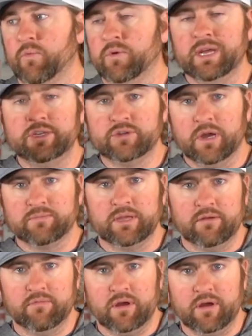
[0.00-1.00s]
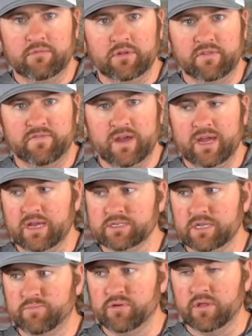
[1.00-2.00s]
When they drop that rod really
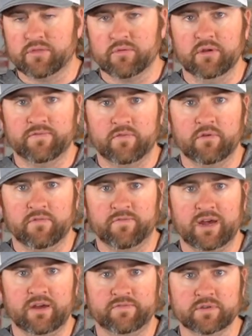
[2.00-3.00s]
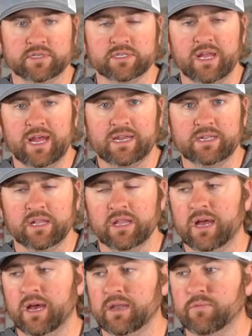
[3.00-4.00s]
fast, they put 3 or 4 or 5 foot of slack in the line,